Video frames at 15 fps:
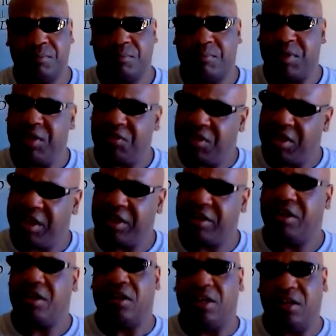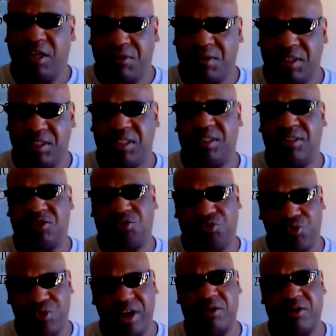In the end, literacy is
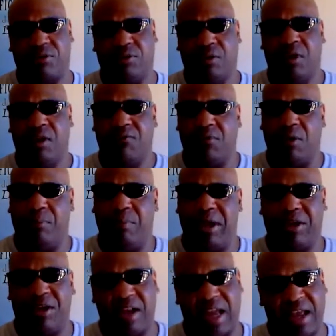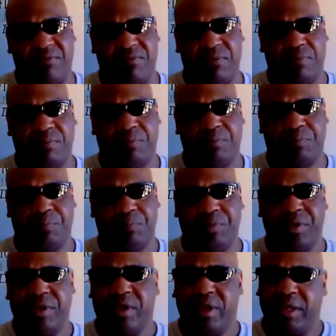critical for a better life.
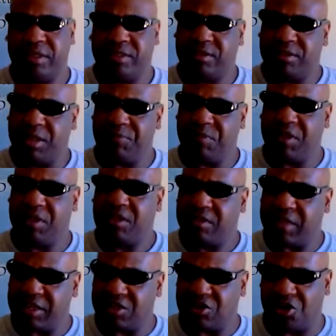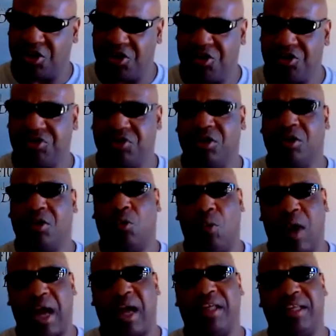It is something that is learned
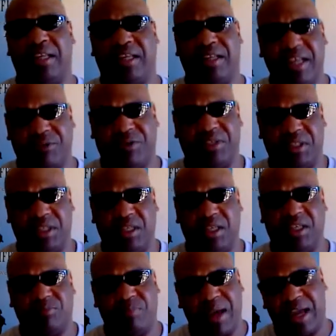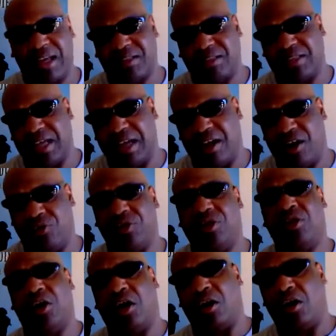while illiteracy is passed down
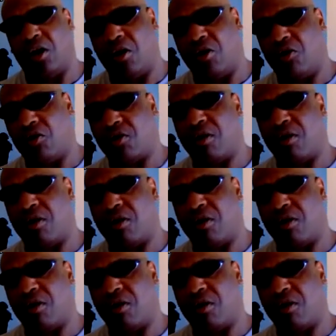along